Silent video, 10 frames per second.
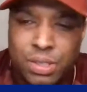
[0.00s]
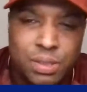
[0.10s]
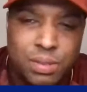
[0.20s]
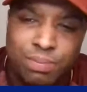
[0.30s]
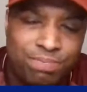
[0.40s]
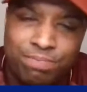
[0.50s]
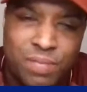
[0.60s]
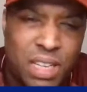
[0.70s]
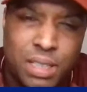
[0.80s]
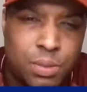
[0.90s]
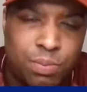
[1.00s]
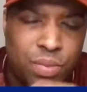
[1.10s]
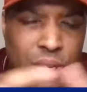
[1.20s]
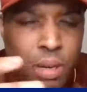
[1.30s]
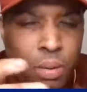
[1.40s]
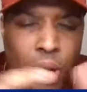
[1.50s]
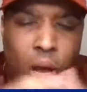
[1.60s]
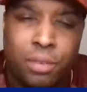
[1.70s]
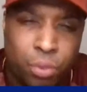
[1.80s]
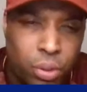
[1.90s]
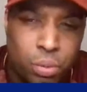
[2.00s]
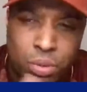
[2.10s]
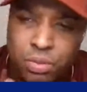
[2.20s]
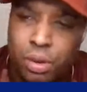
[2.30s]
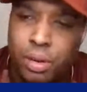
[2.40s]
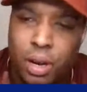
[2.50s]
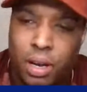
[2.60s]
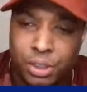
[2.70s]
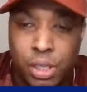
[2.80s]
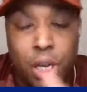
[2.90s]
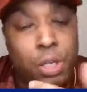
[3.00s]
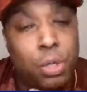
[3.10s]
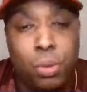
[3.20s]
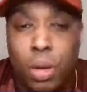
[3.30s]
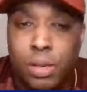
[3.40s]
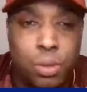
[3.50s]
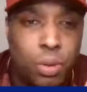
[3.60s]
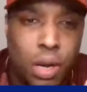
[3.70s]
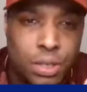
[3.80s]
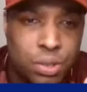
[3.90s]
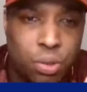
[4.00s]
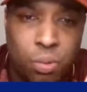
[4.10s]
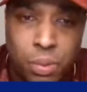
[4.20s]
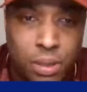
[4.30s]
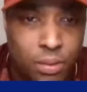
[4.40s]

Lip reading: I thought it was very harsh. And you guys know me.